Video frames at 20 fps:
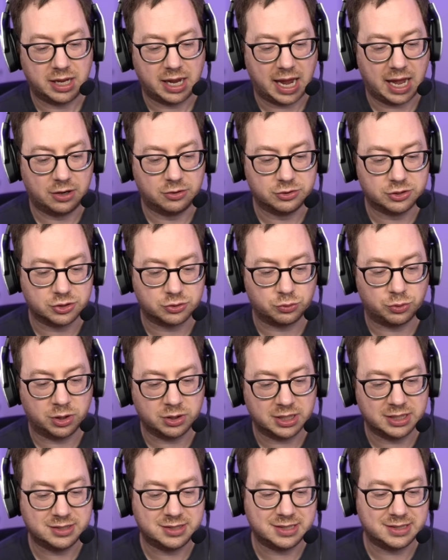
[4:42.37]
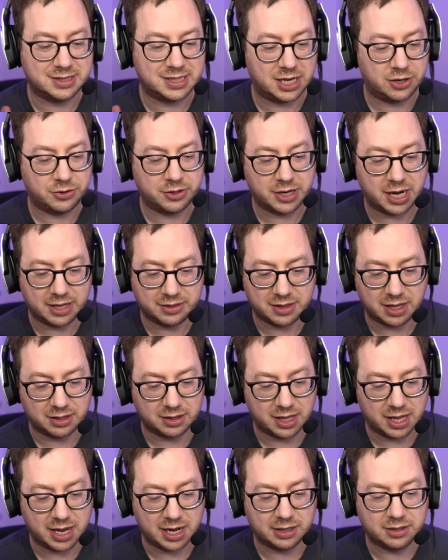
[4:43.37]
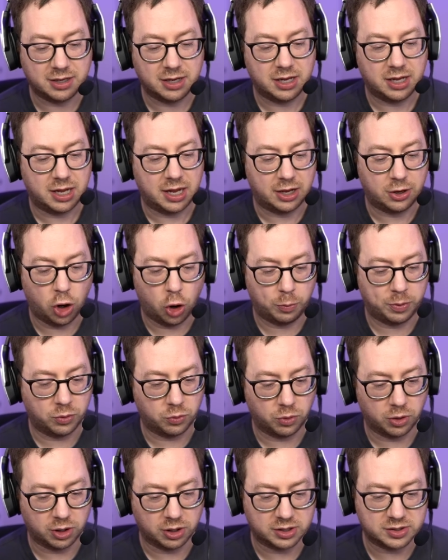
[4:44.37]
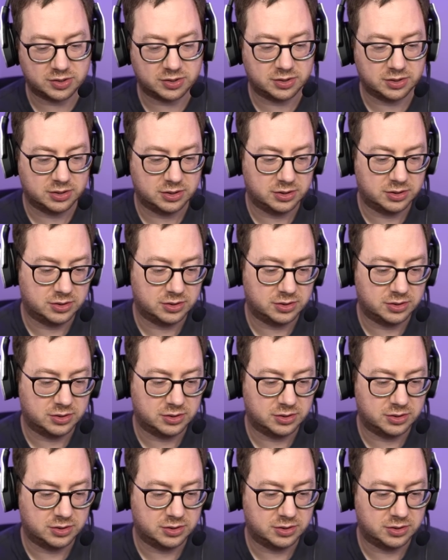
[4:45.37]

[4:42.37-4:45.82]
and just really deteriorate that lane and hope it works.